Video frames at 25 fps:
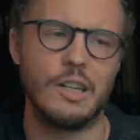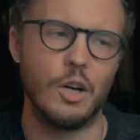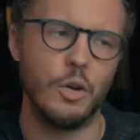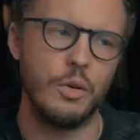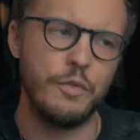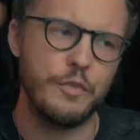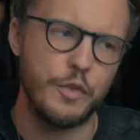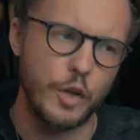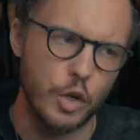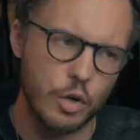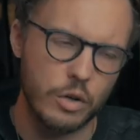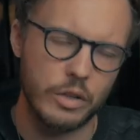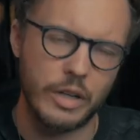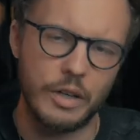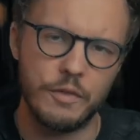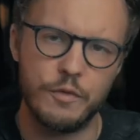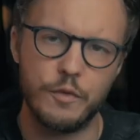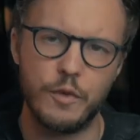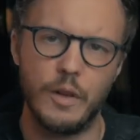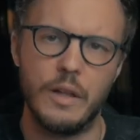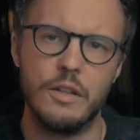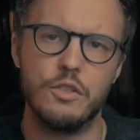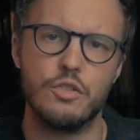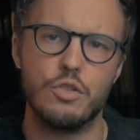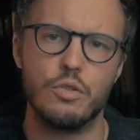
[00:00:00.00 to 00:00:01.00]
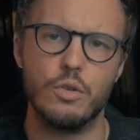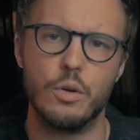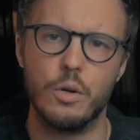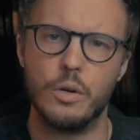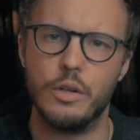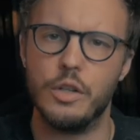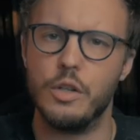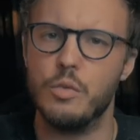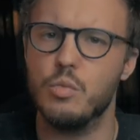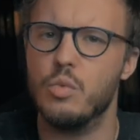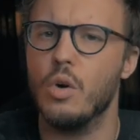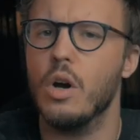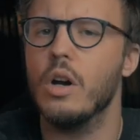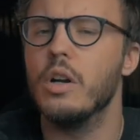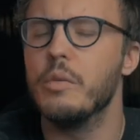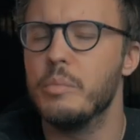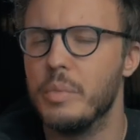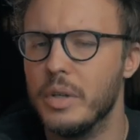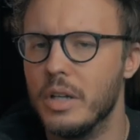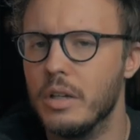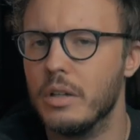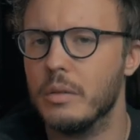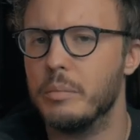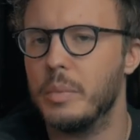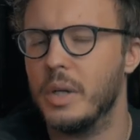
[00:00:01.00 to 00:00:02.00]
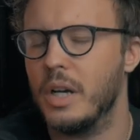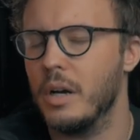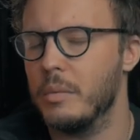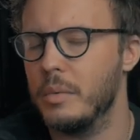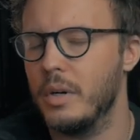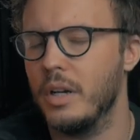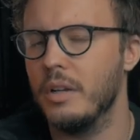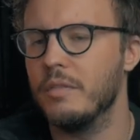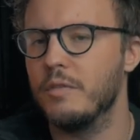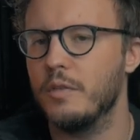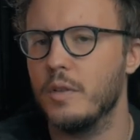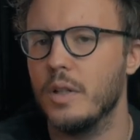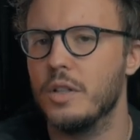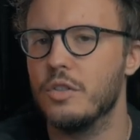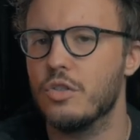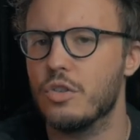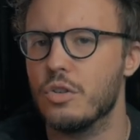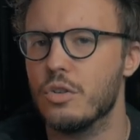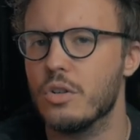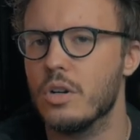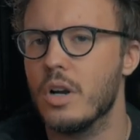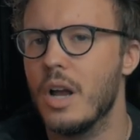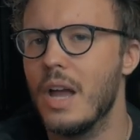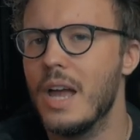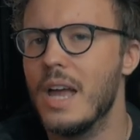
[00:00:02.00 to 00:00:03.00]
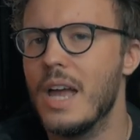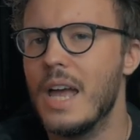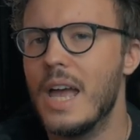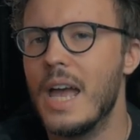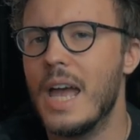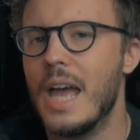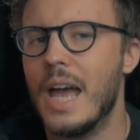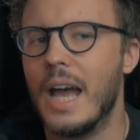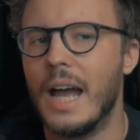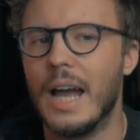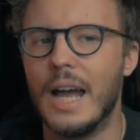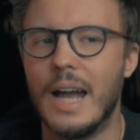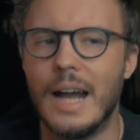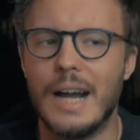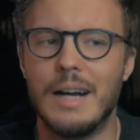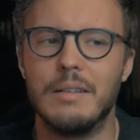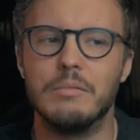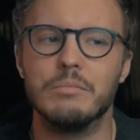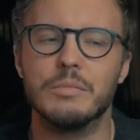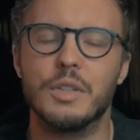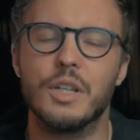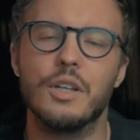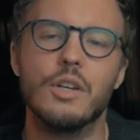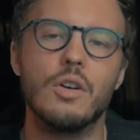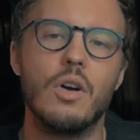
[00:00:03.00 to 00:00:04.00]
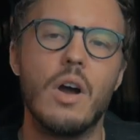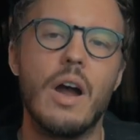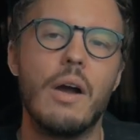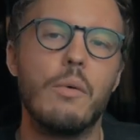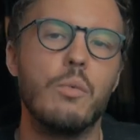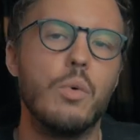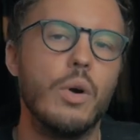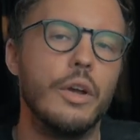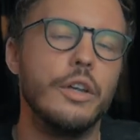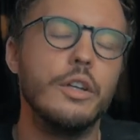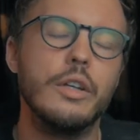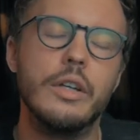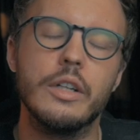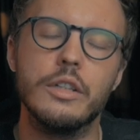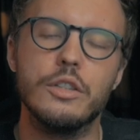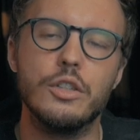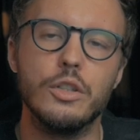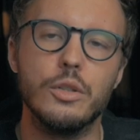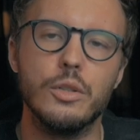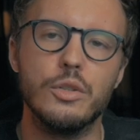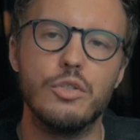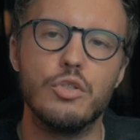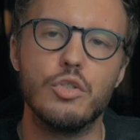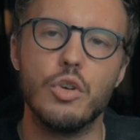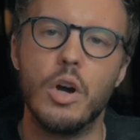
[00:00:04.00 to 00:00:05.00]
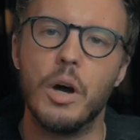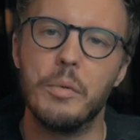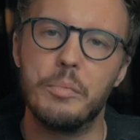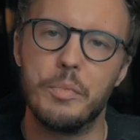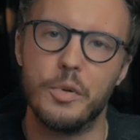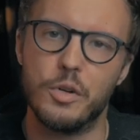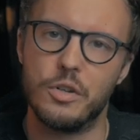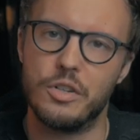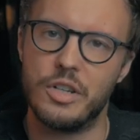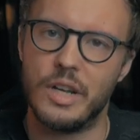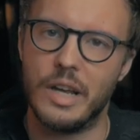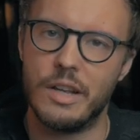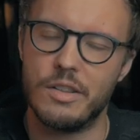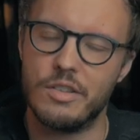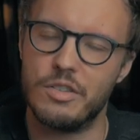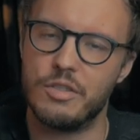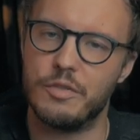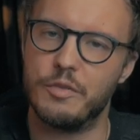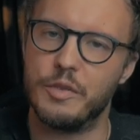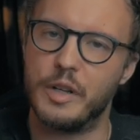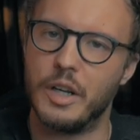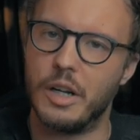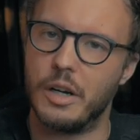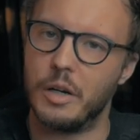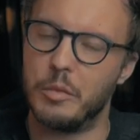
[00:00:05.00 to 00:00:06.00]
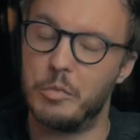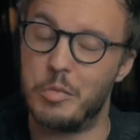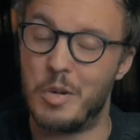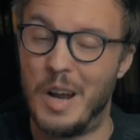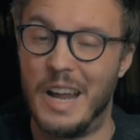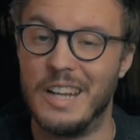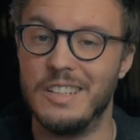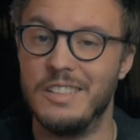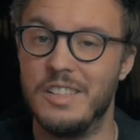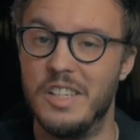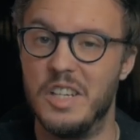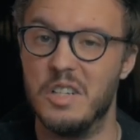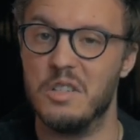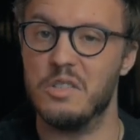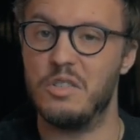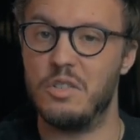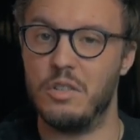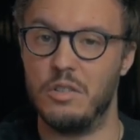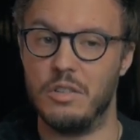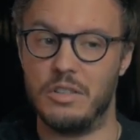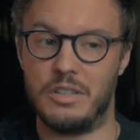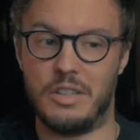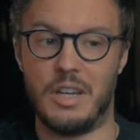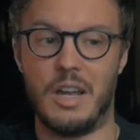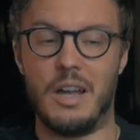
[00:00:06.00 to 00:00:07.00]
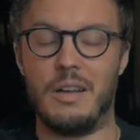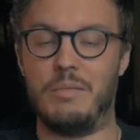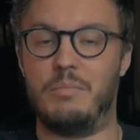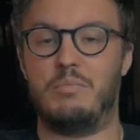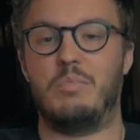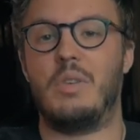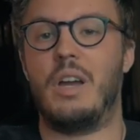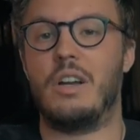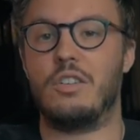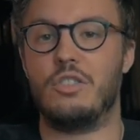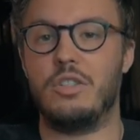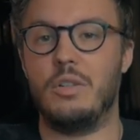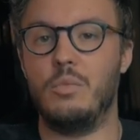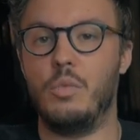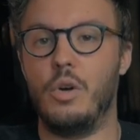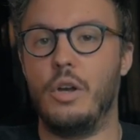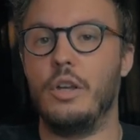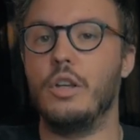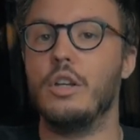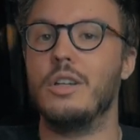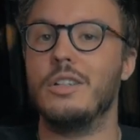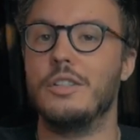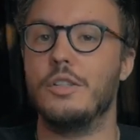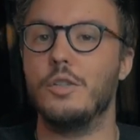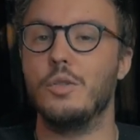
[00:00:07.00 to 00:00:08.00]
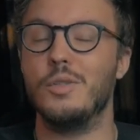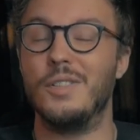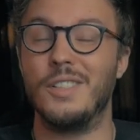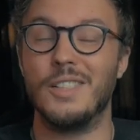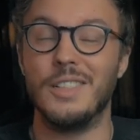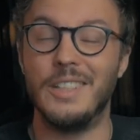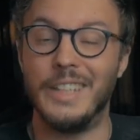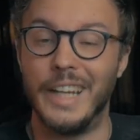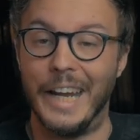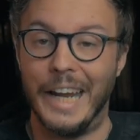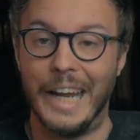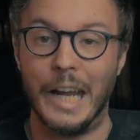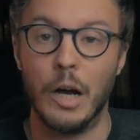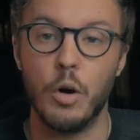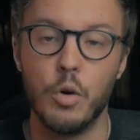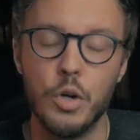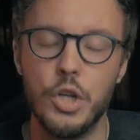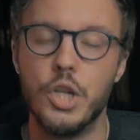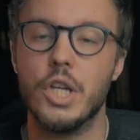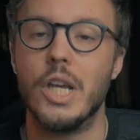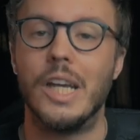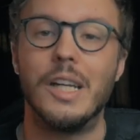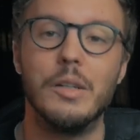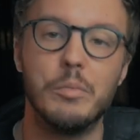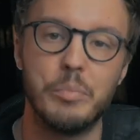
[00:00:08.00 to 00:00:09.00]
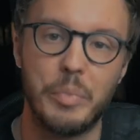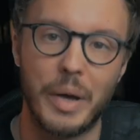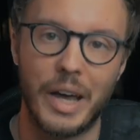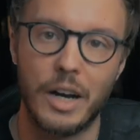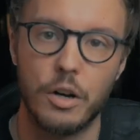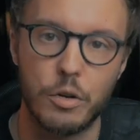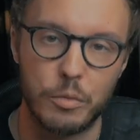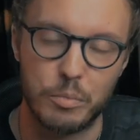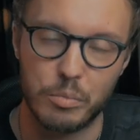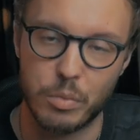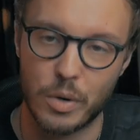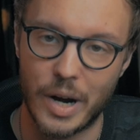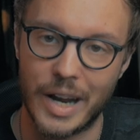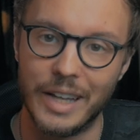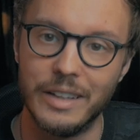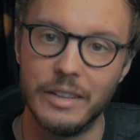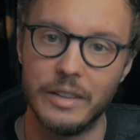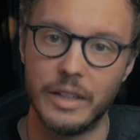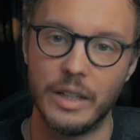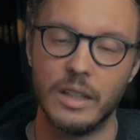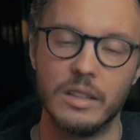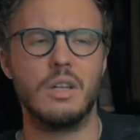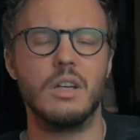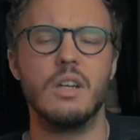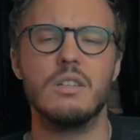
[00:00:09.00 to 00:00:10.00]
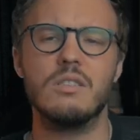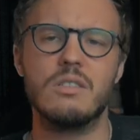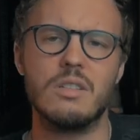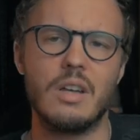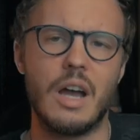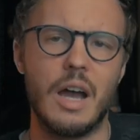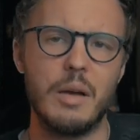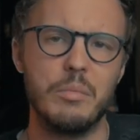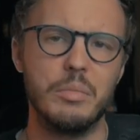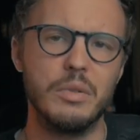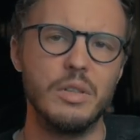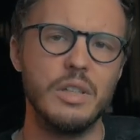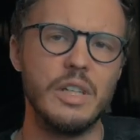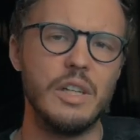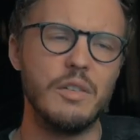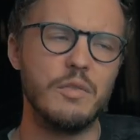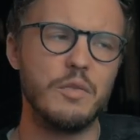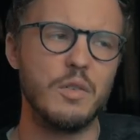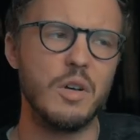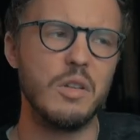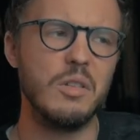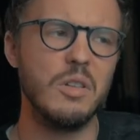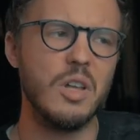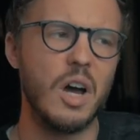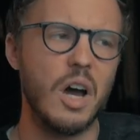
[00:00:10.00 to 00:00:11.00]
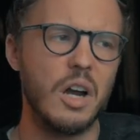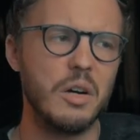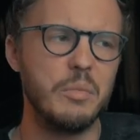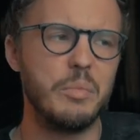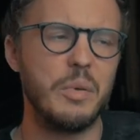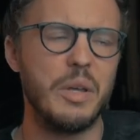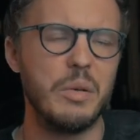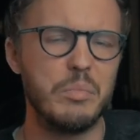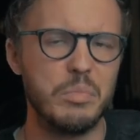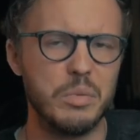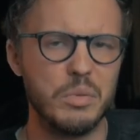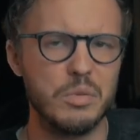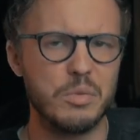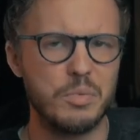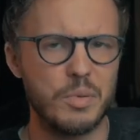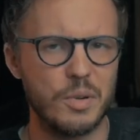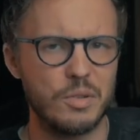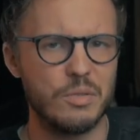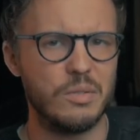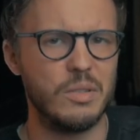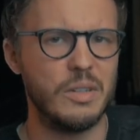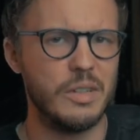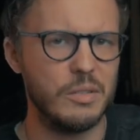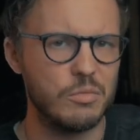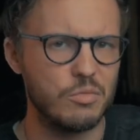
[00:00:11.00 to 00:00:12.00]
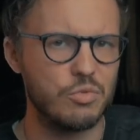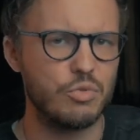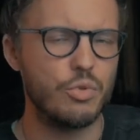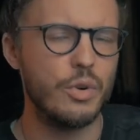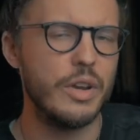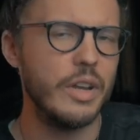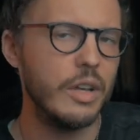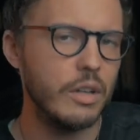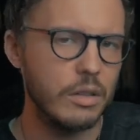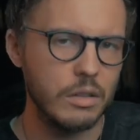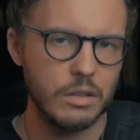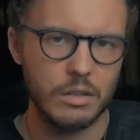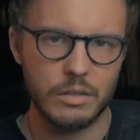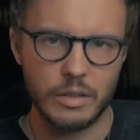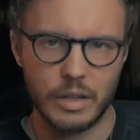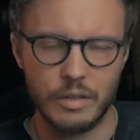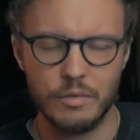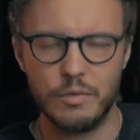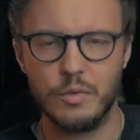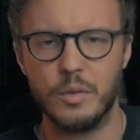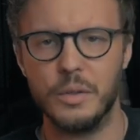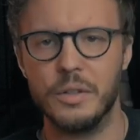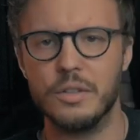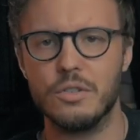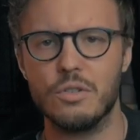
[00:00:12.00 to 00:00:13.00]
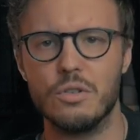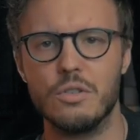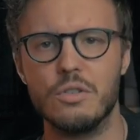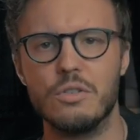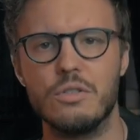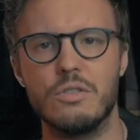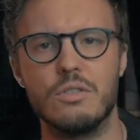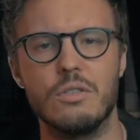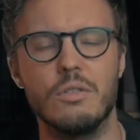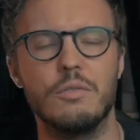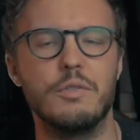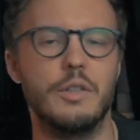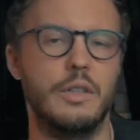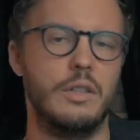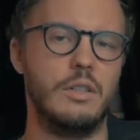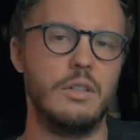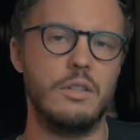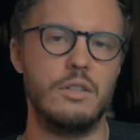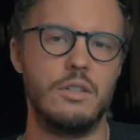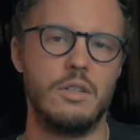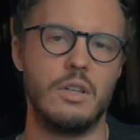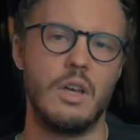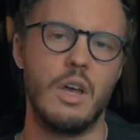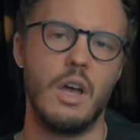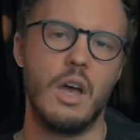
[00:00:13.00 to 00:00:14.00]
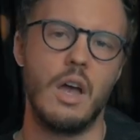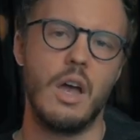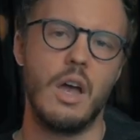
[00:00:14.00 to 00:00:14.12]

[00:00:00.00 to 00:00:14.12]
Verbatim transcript: you know, if you're an influencer or you want to be, become an influencer, um, you know, what you can do to up your chances of getting brand deals, and uh, actually what you can do to negotiate better brand deals. Because I believe a lot of people, especially real influencers, stuff like this,